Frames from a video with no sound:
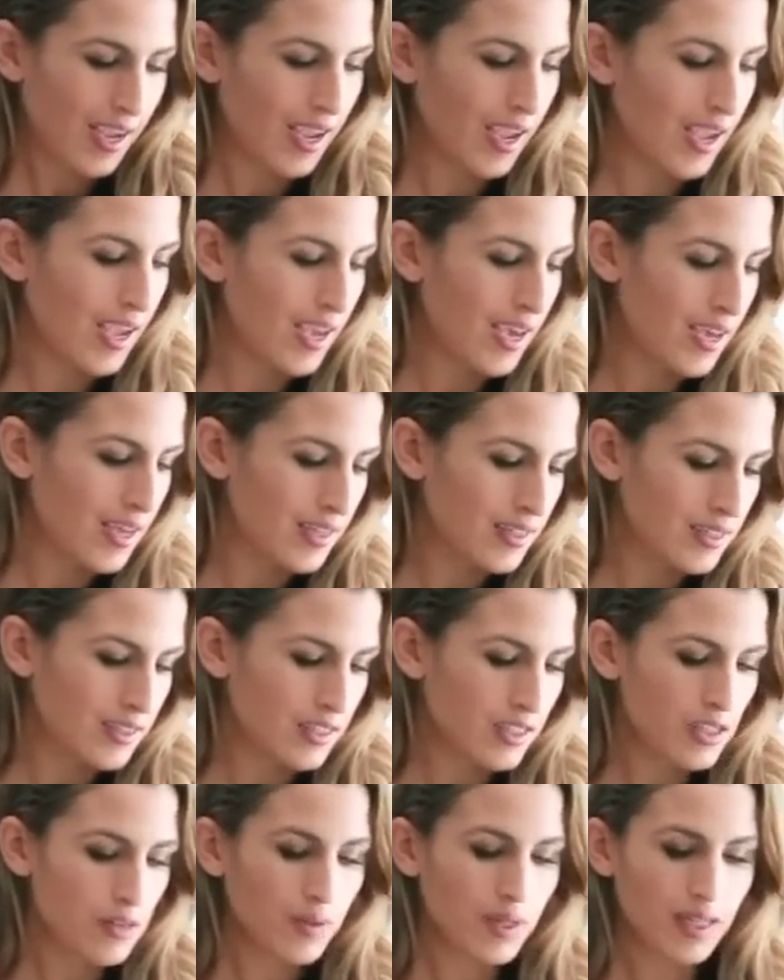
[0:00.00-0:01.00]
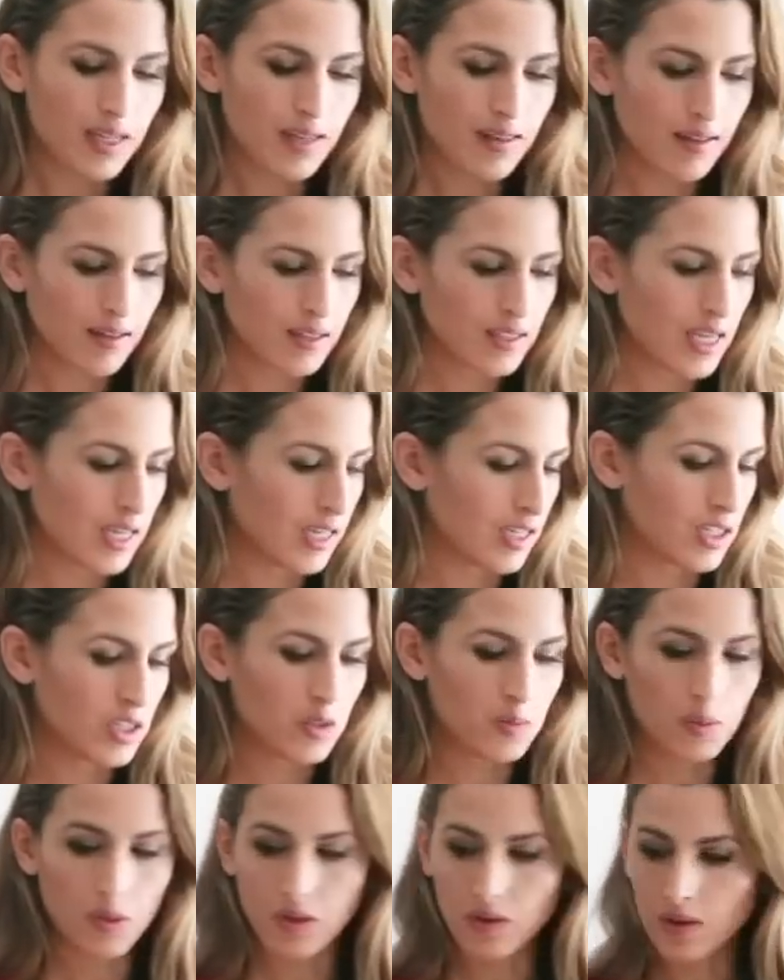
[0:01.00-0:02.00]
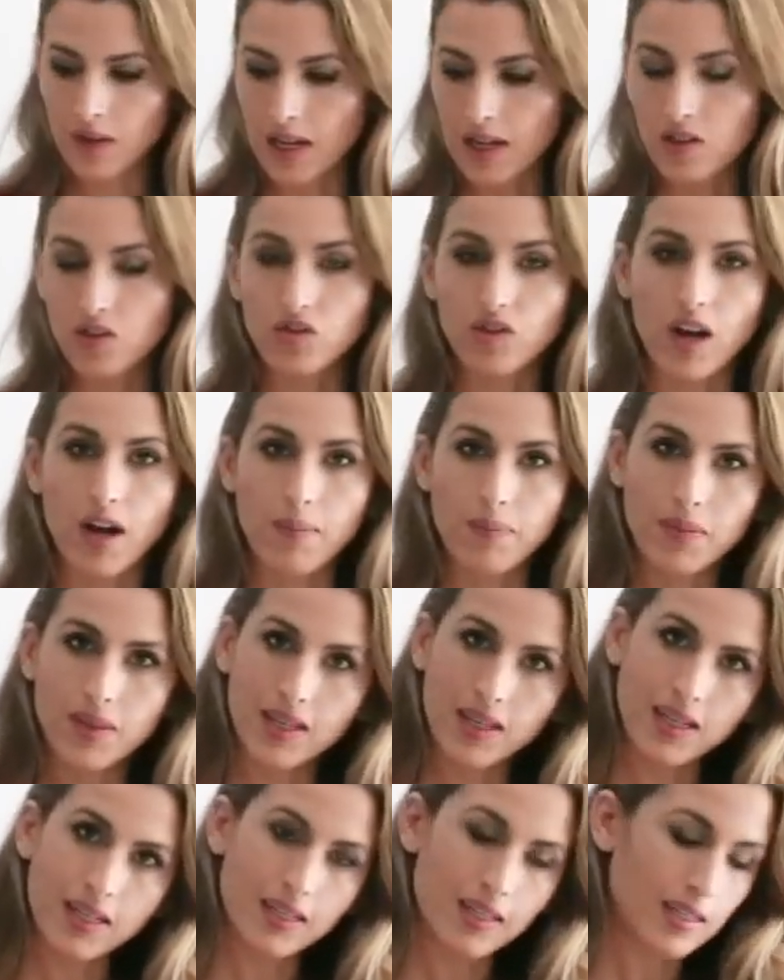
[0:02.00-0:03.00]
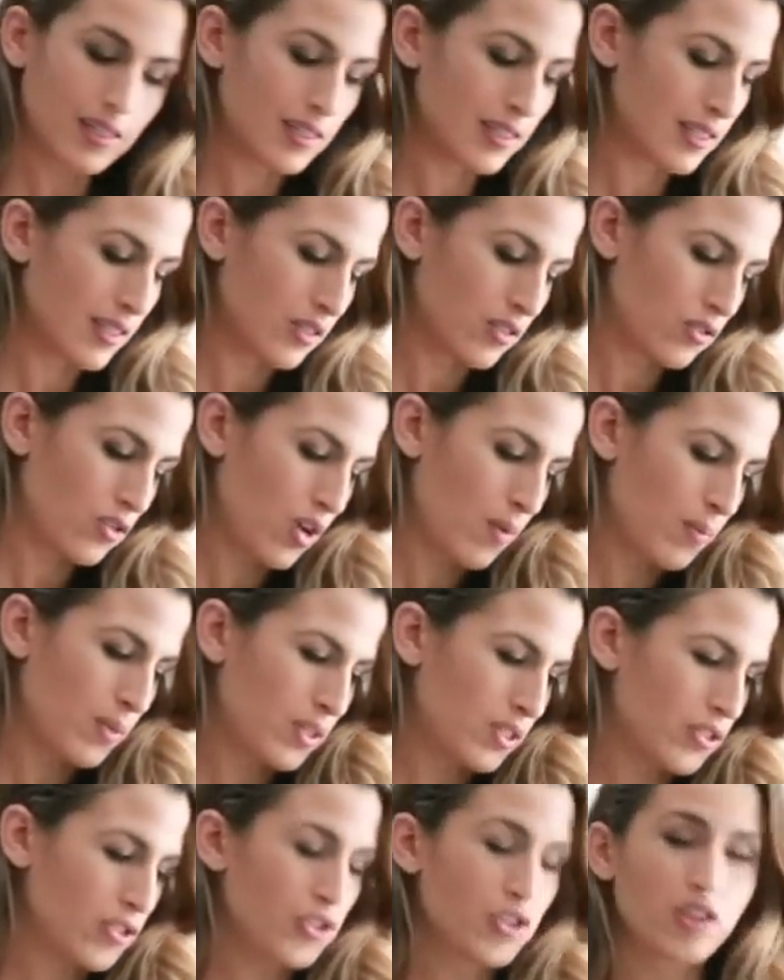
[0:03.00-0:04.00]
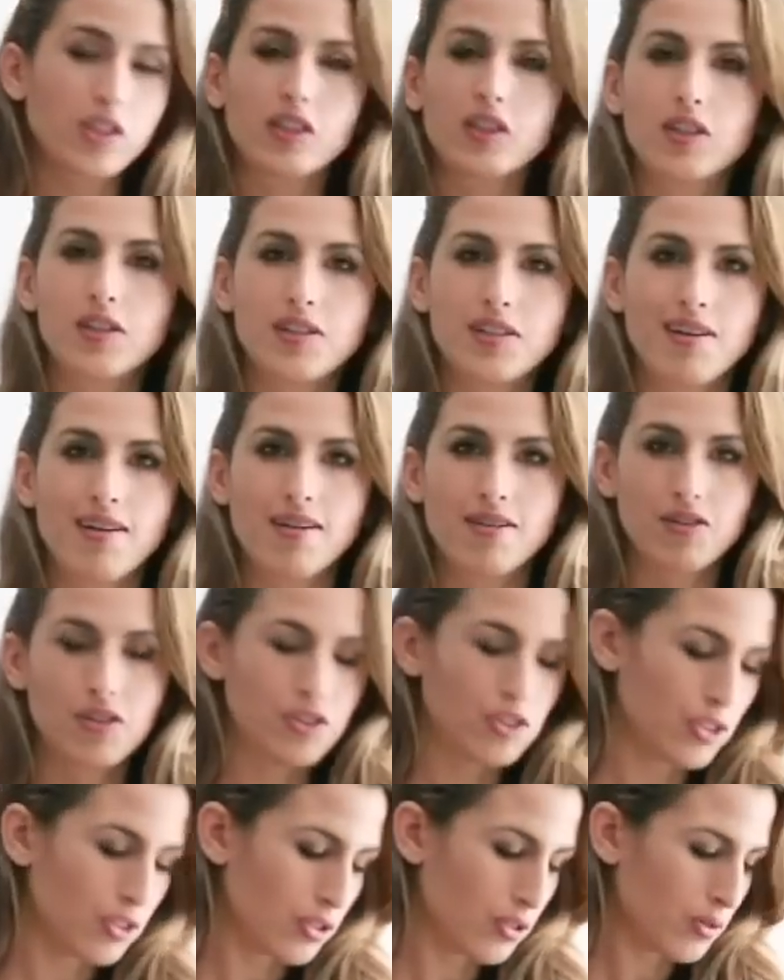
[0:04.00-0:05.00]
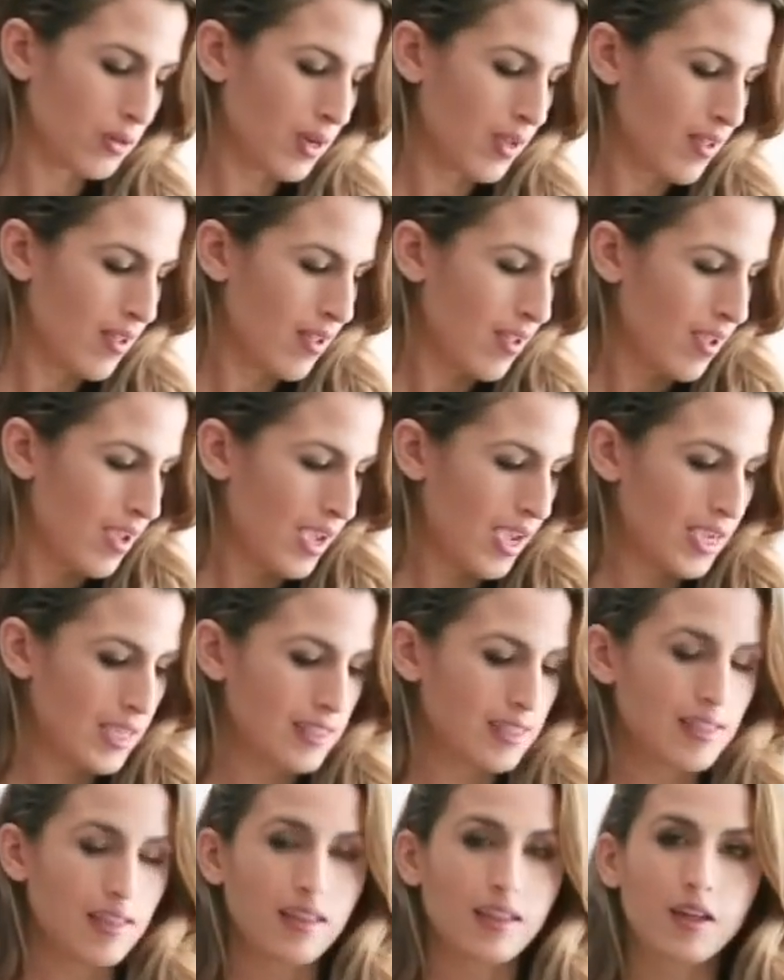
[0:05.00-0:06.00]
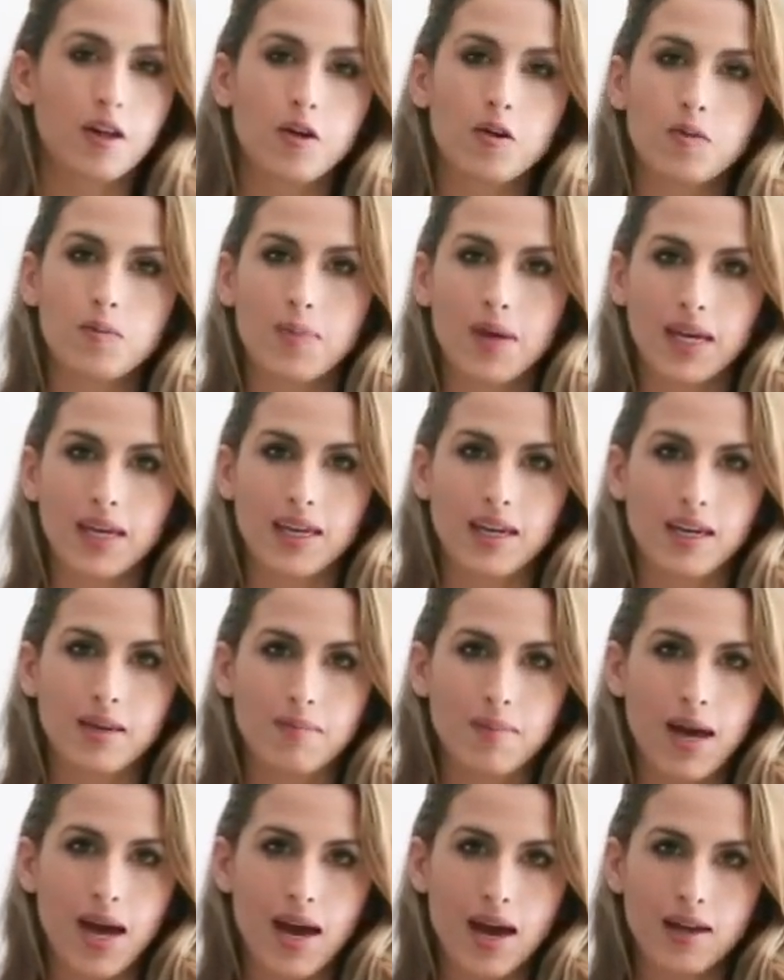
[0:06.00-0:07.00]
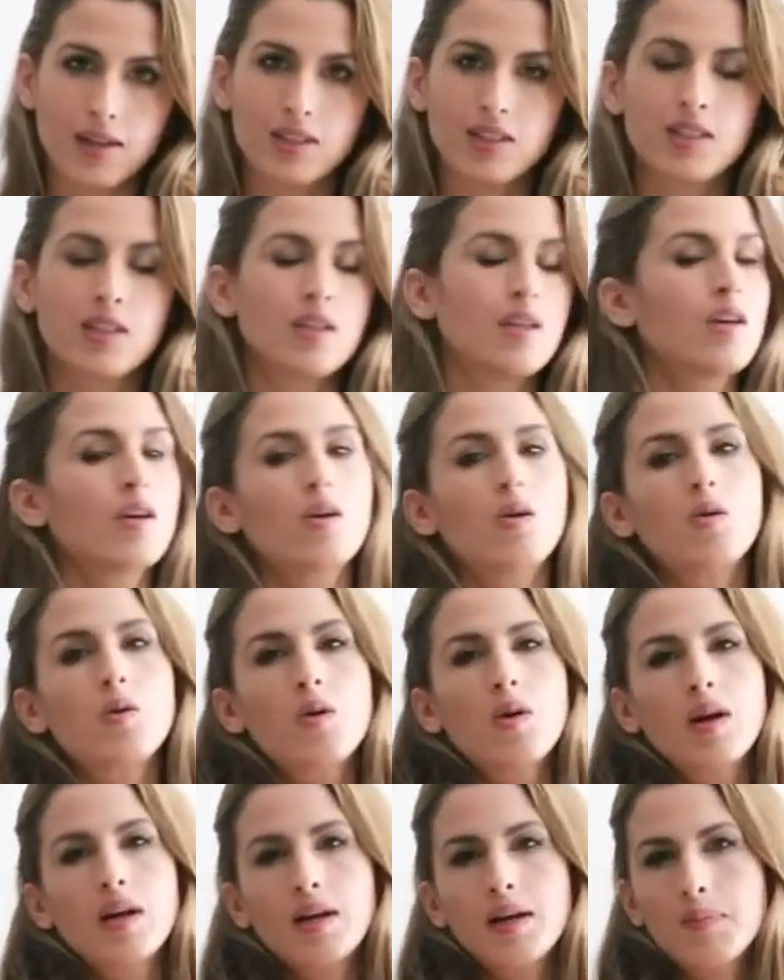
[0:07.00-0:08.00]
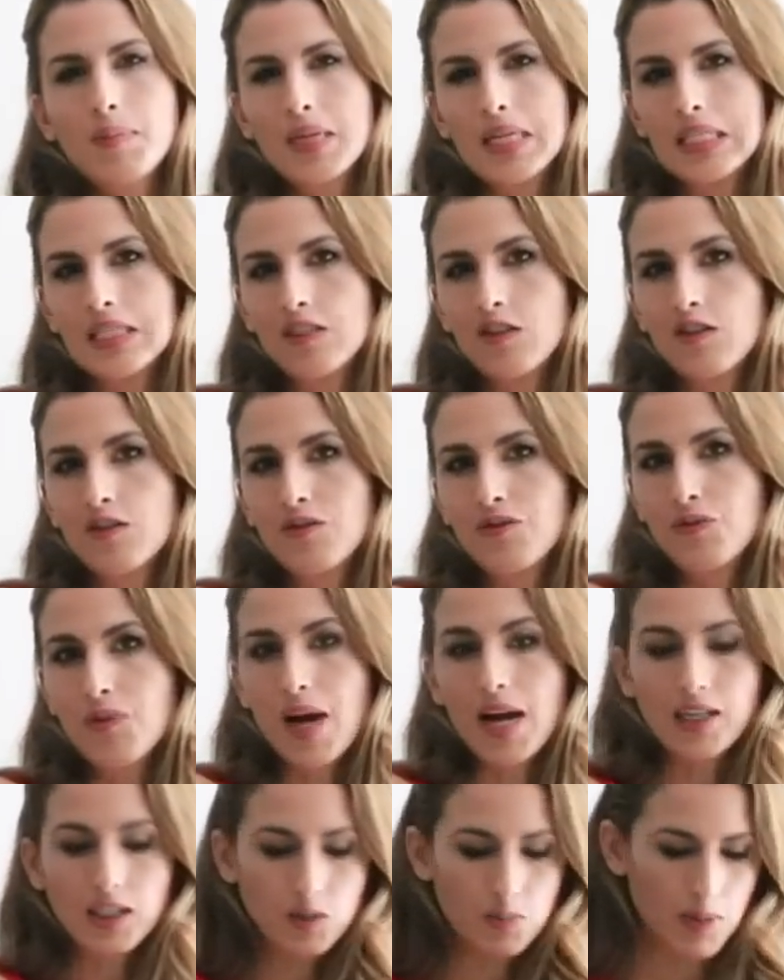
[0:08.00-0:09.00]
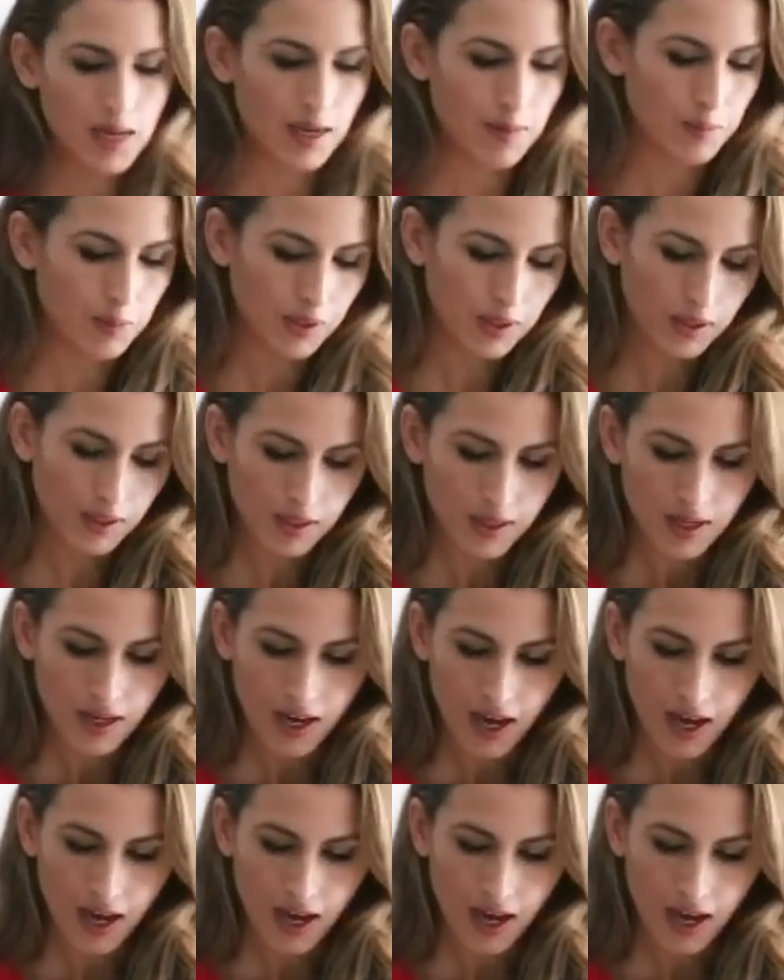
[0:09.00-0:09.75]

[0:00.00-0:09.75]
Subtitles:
And you can either take a spoon and drop little circles onto a silicone baking mat or a piece of wax paper.